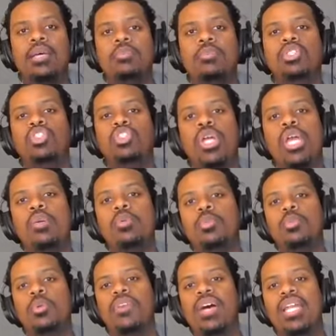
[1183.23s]
But you're able to
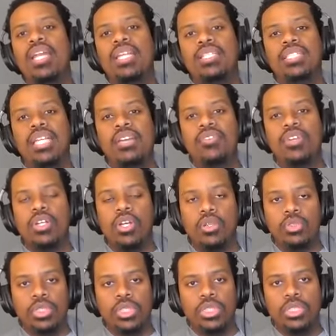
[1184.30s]
provide insight for
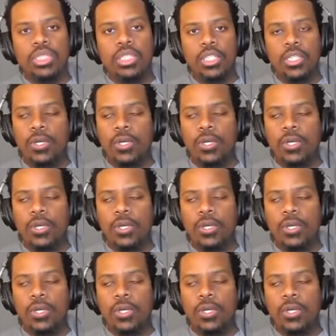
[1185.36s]
coaches.